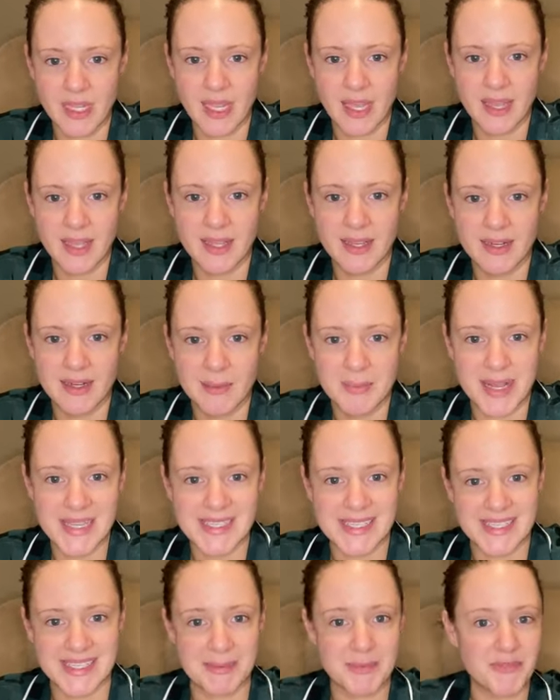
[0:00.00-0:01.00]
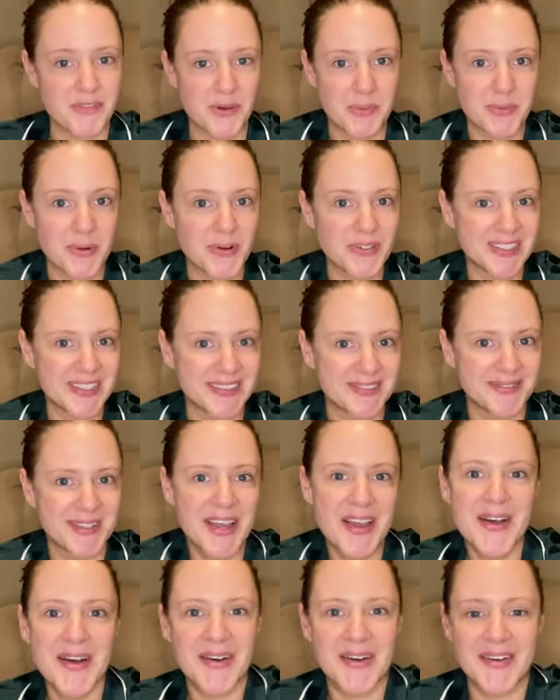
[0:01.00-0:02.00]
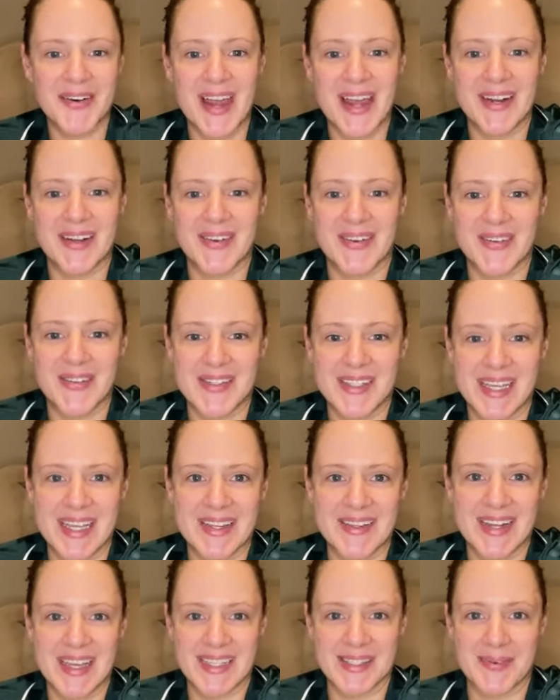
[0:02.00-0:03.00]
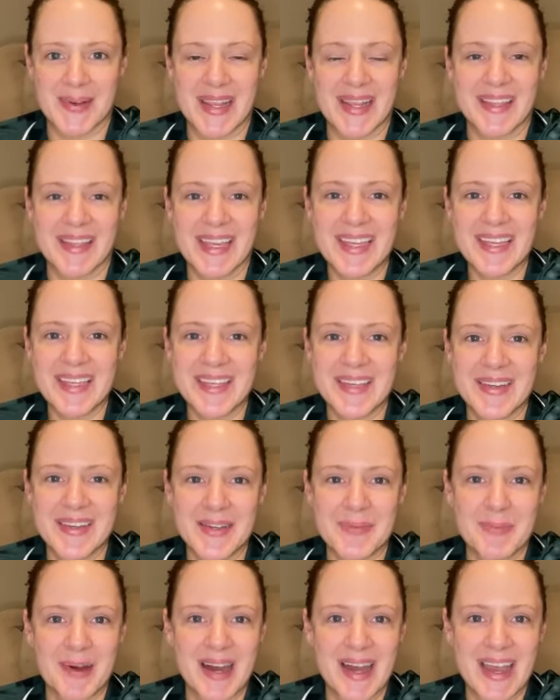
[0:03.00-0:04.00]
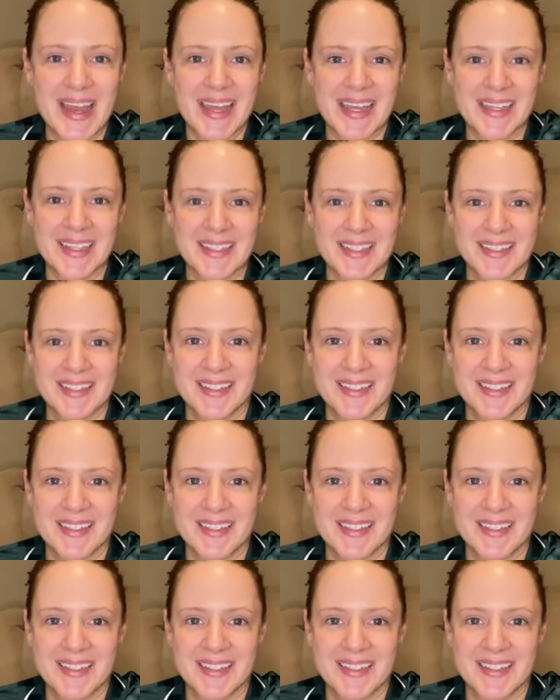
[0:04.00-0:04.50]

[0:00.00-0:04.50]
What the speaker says: And I might see some of you in Portland. All right, I'll see you next week. Thank you. Bye.